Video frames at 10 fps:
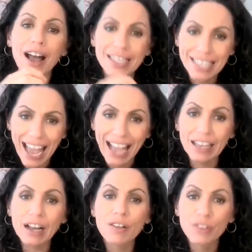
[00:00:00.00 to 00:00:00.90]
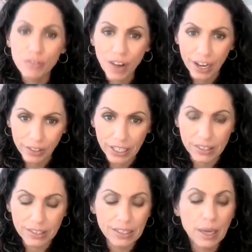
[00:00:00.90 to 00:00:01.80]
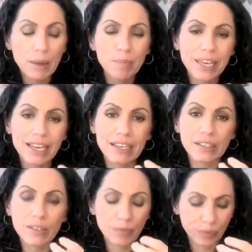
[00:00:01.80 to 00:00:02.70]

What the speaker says: attack the virus. Because